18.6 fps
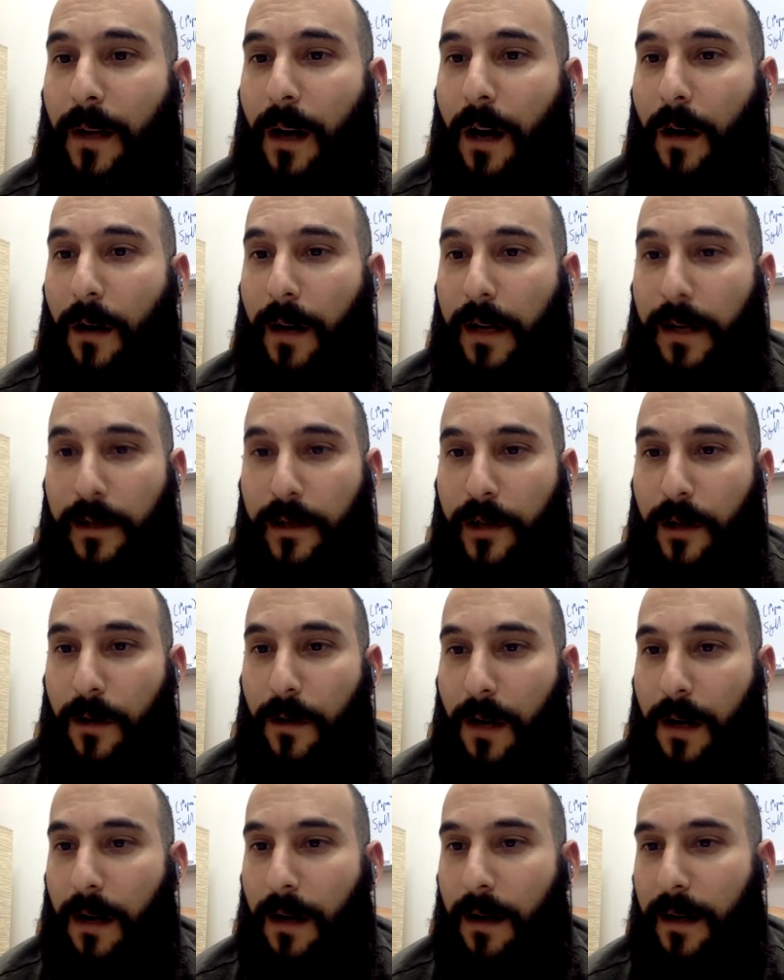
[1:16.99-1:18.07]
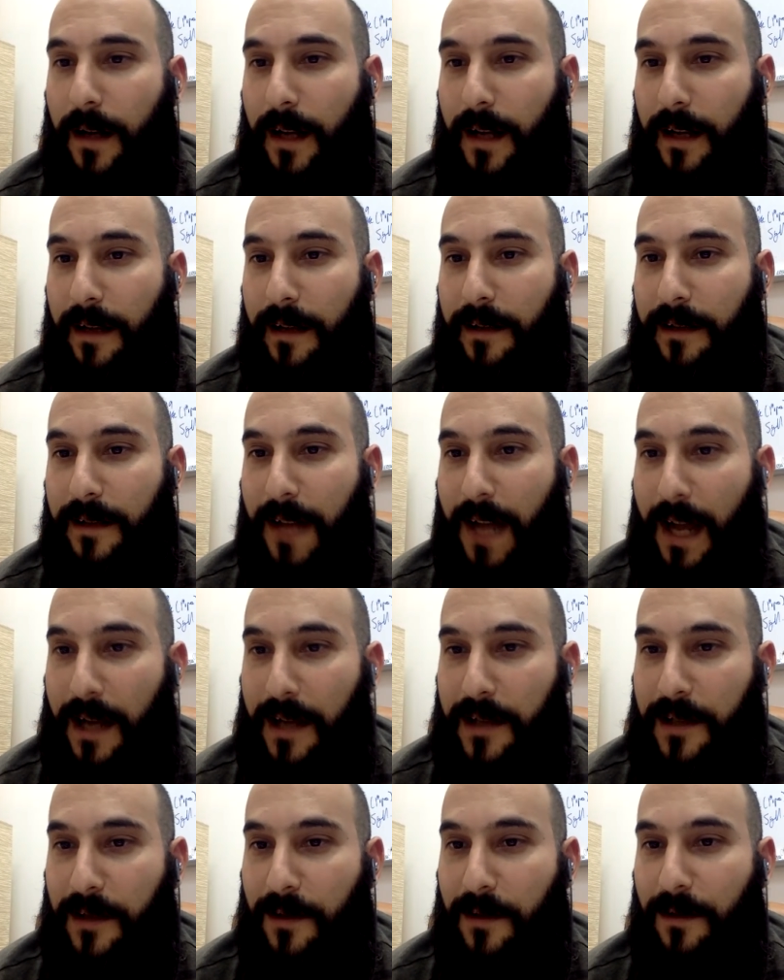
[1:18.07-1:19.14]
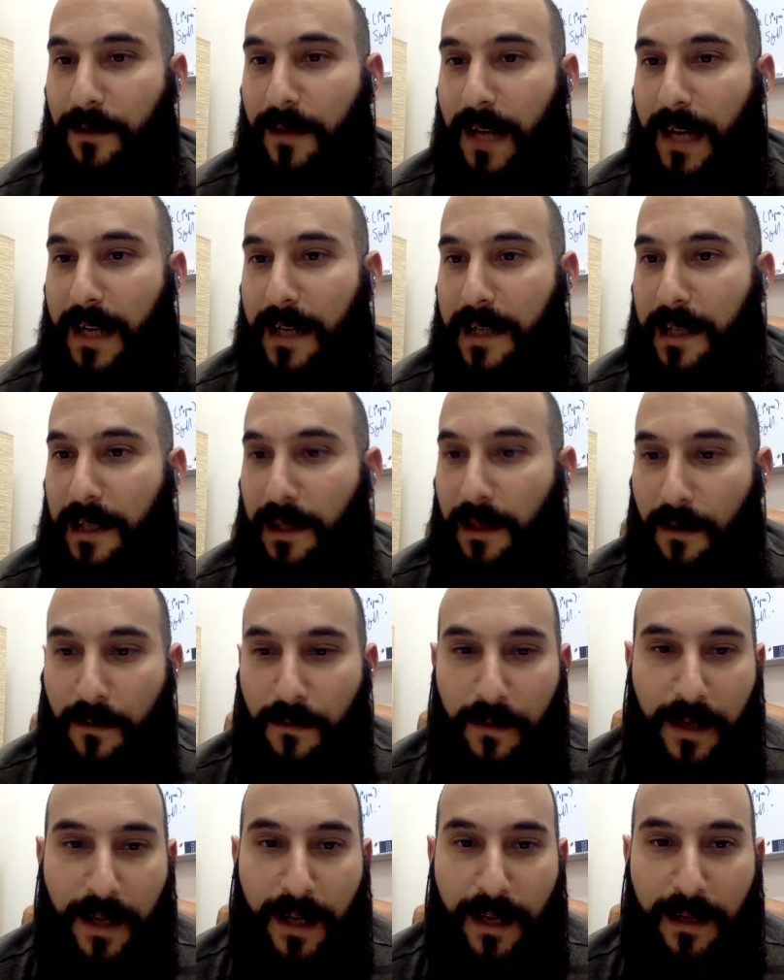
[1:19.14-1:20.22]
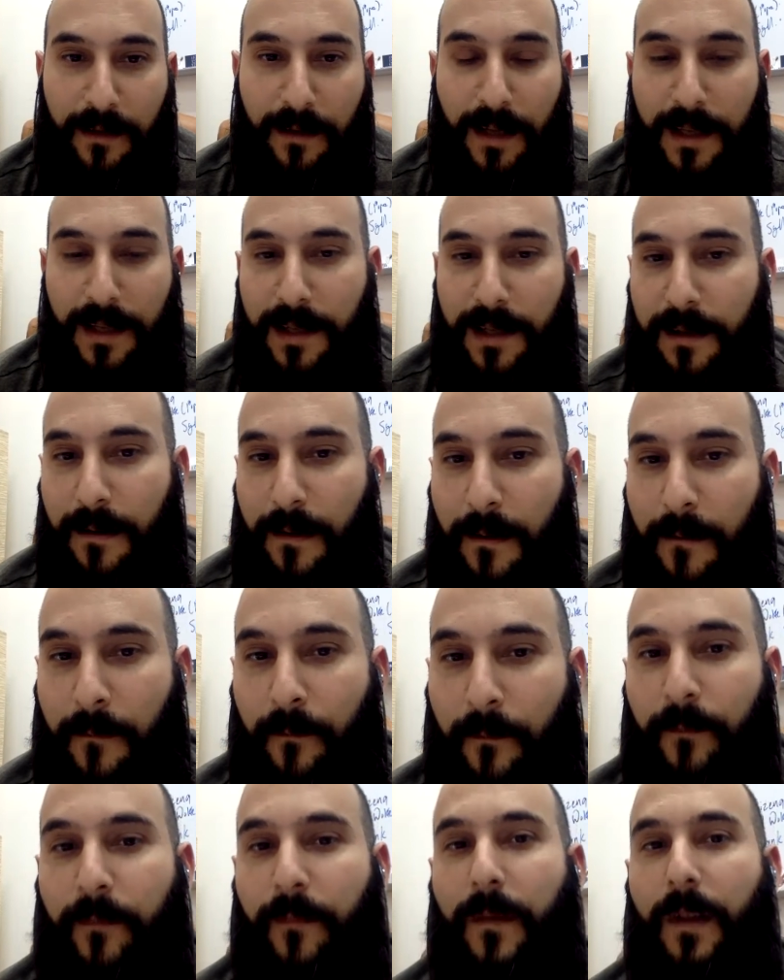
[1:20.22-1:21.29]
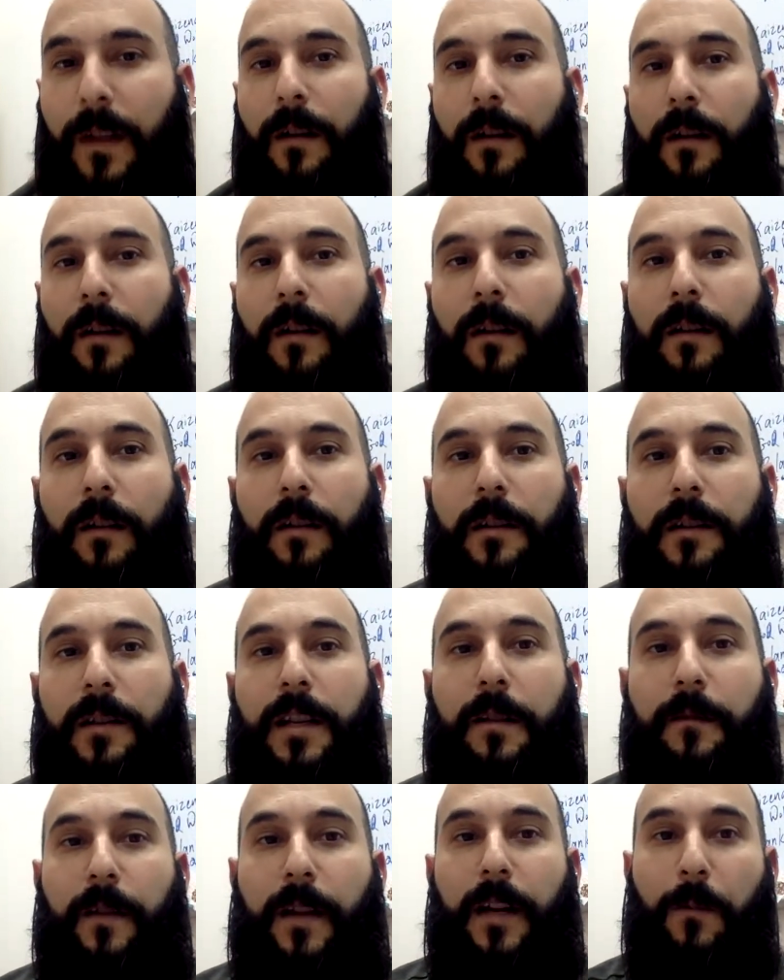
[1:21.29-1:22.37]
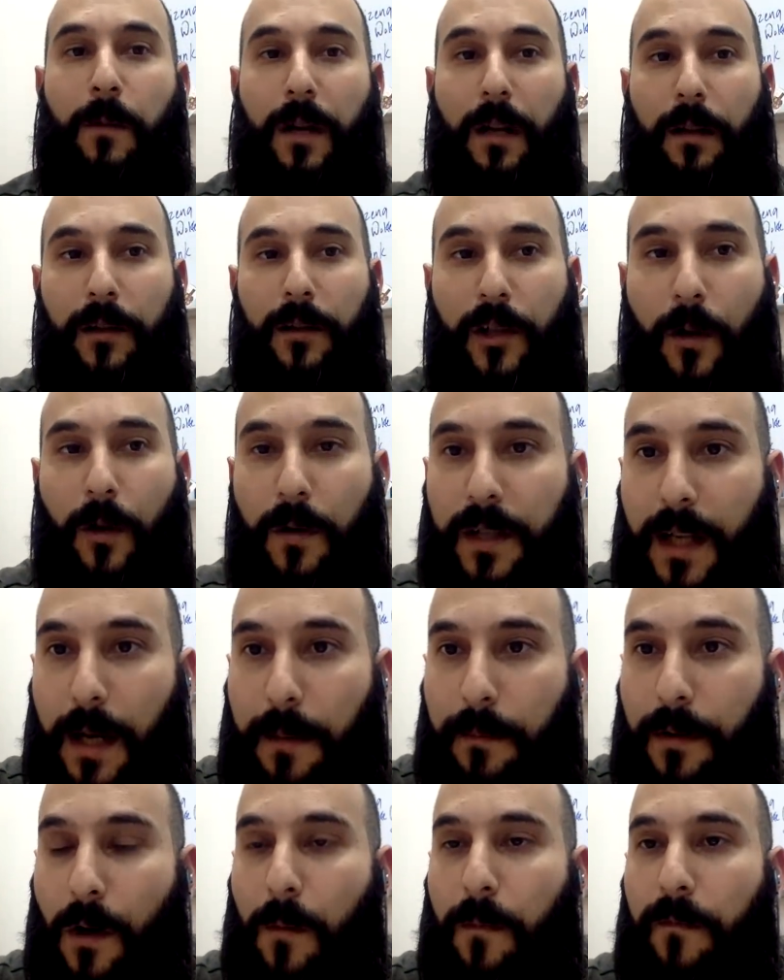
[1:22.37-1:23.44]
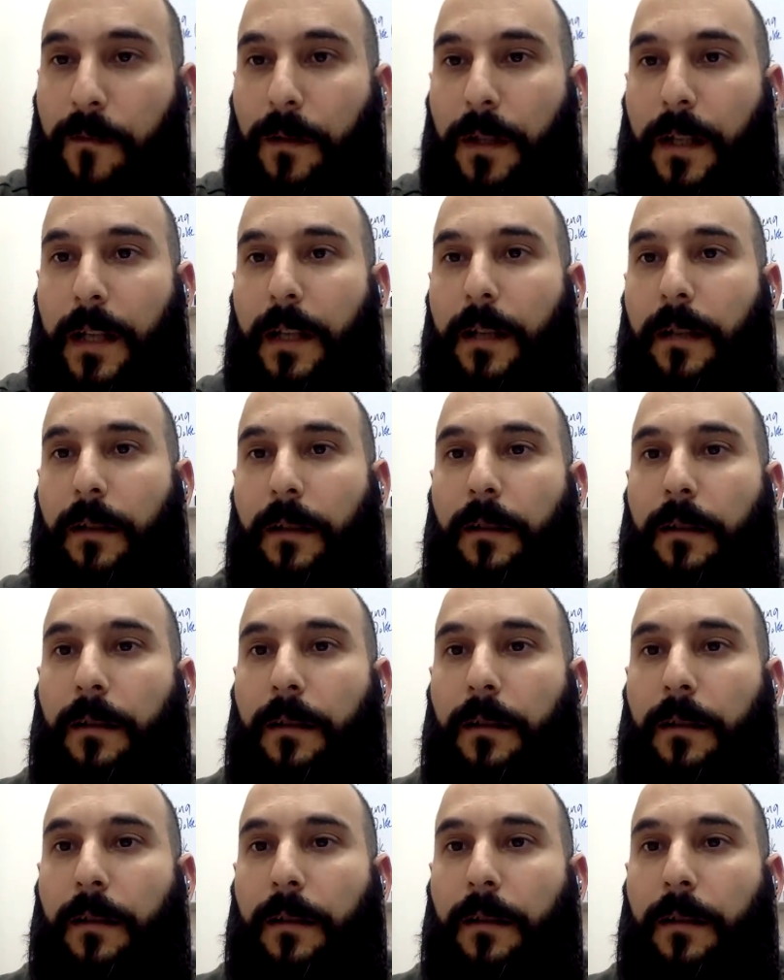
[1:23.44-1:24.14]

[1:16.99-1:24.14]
All right, Johar and Axel X, hello. Okay, let's see if anyone else shows up, hopefully.